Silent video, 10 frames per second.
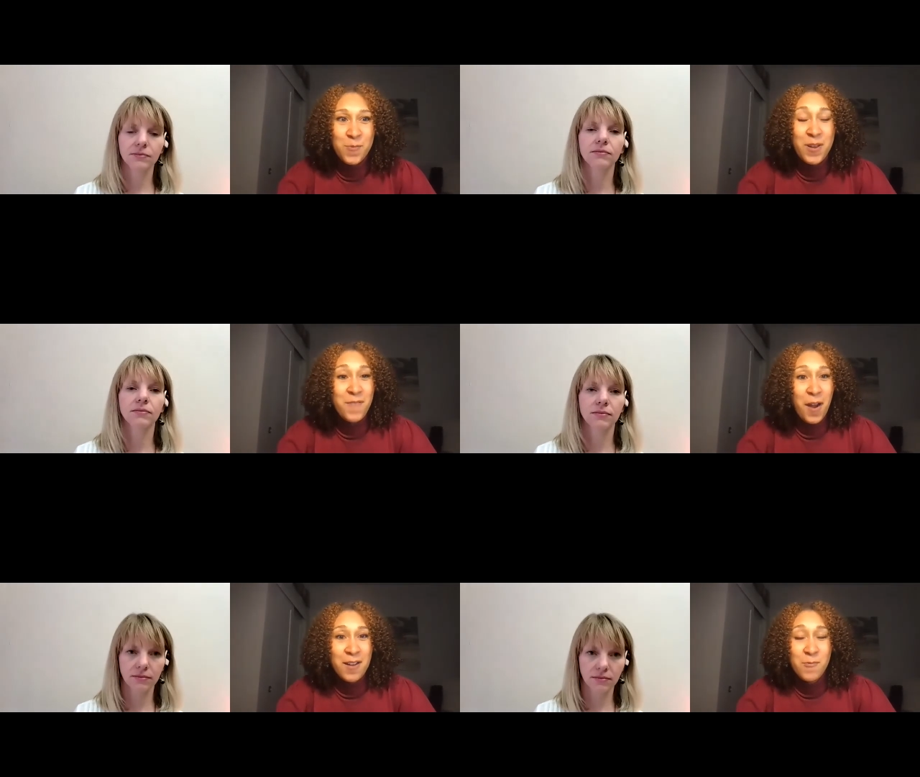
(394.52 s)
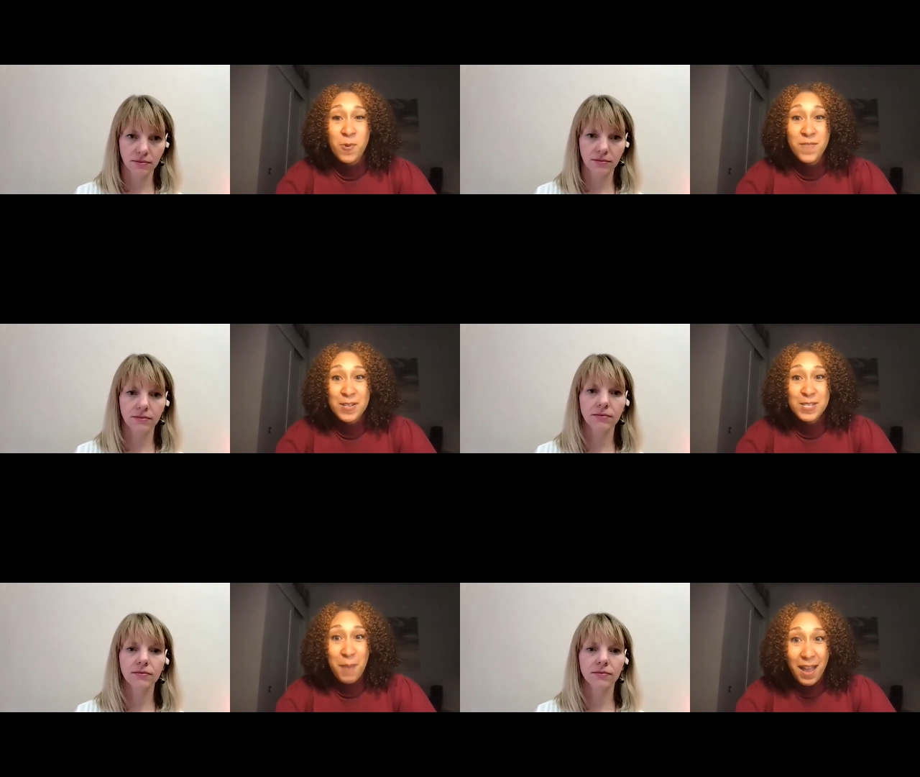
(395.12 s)
Speaker 1: one of our one of
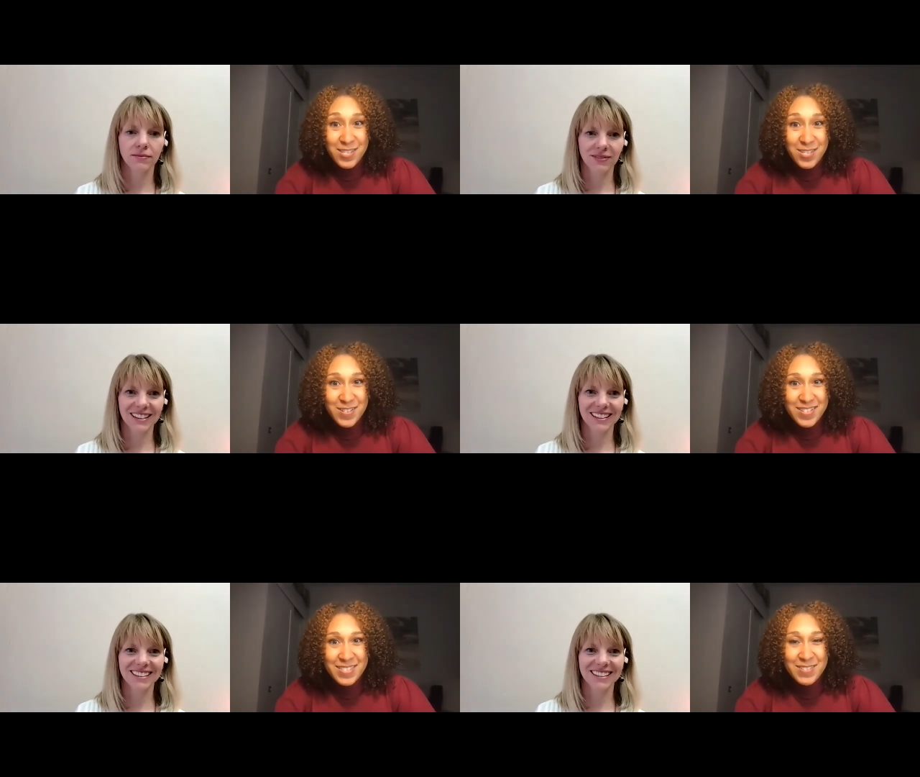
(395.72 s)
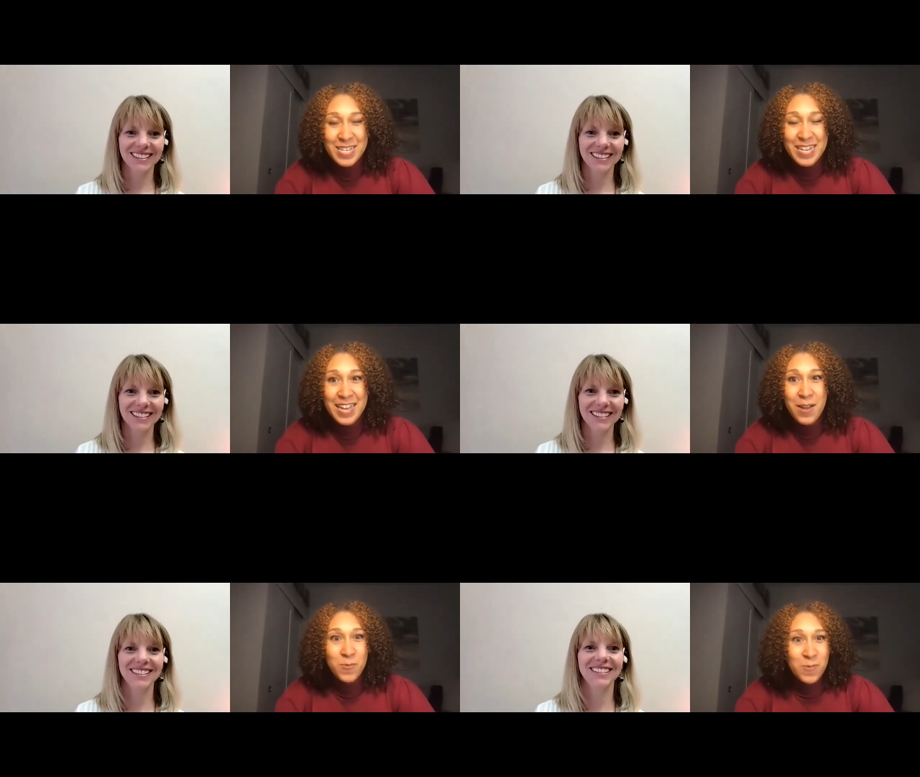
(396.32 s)
our sponsors
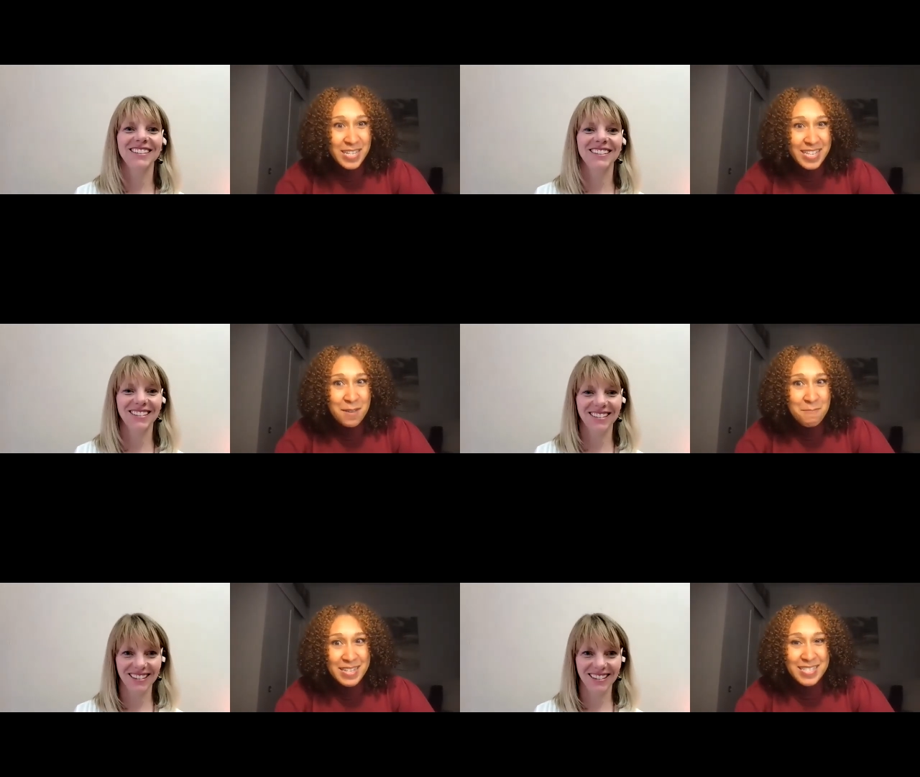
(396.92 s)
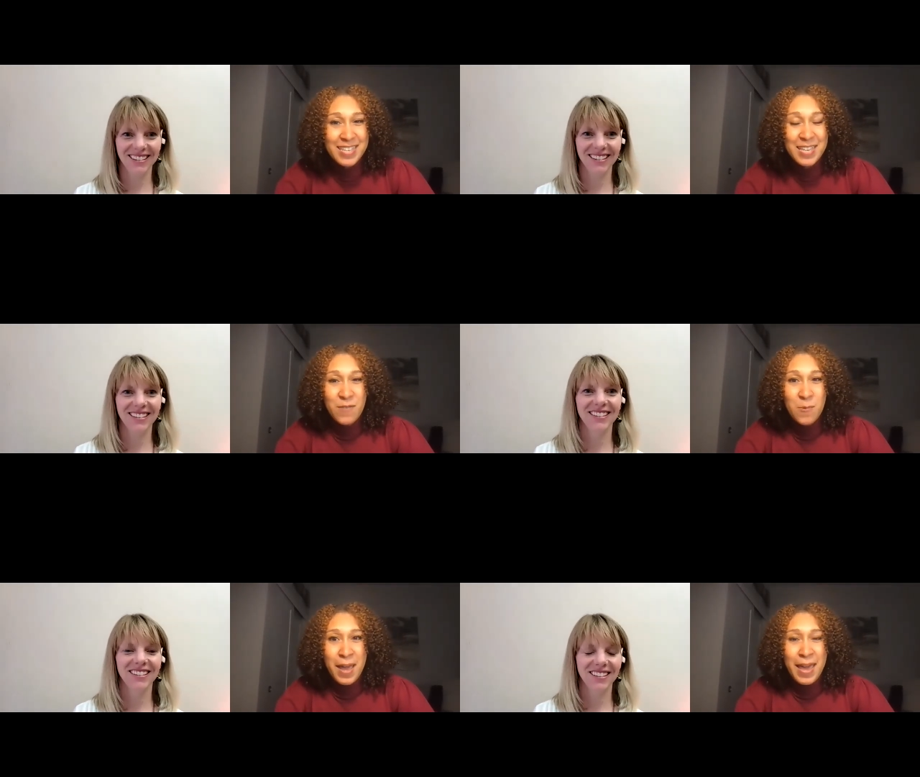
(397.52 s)
did a really amazing
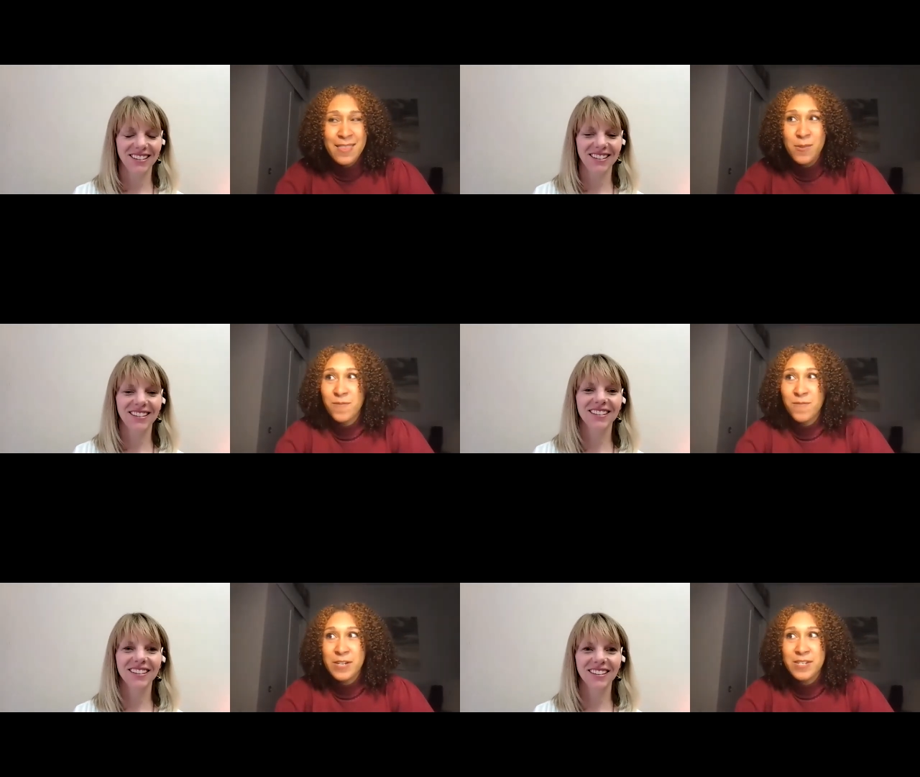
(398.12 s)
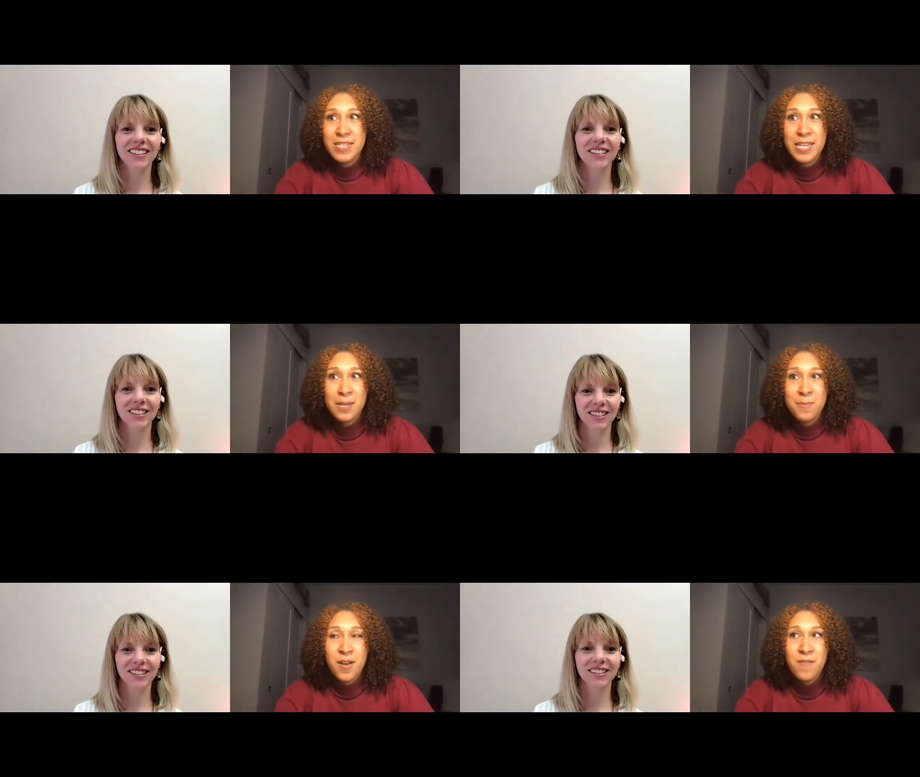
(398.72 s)
giveaway, the Revere
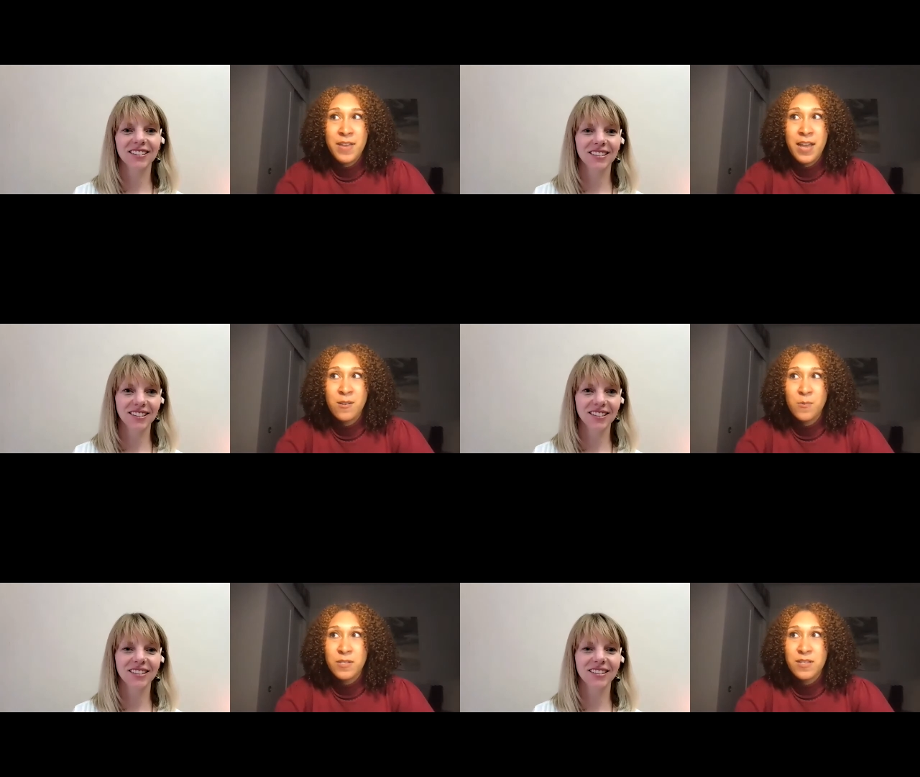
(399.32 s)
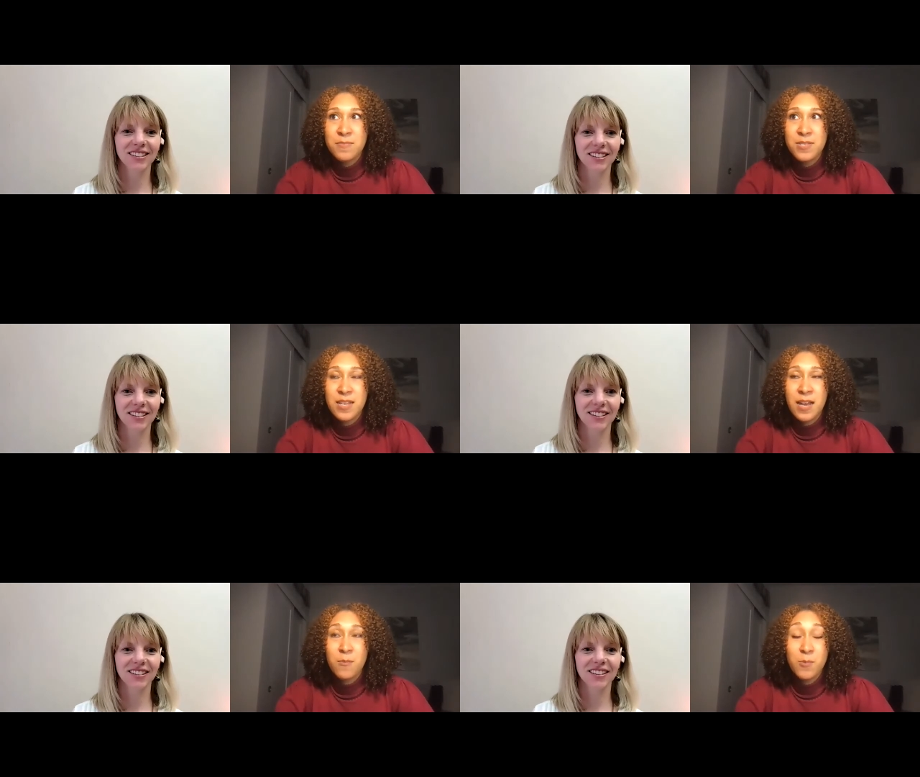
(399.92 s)
team of Keller
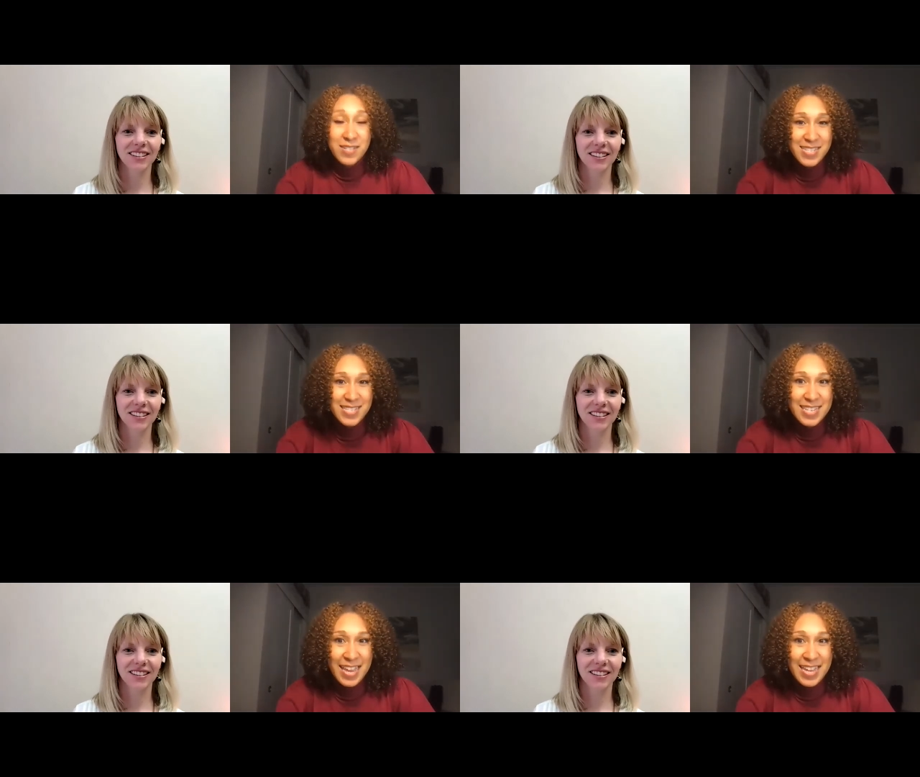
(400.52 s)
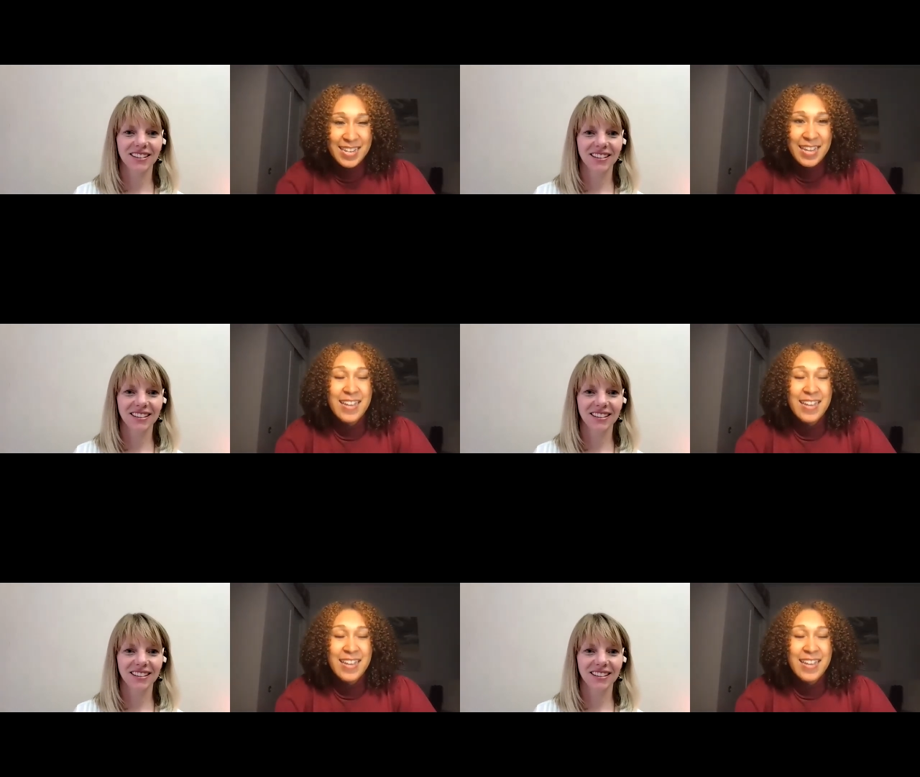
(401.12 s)
Williams uh, Real Estate.